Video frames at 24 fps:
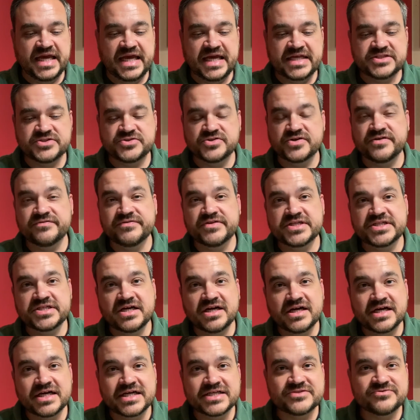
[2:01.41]
answer of the
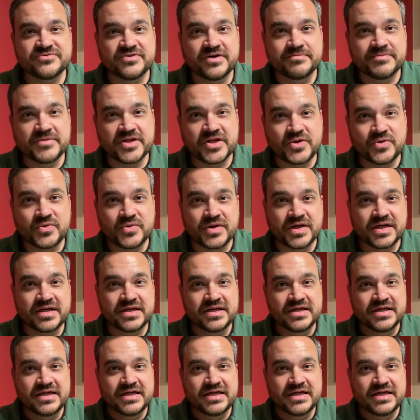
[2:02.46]
tongue is from the Lord."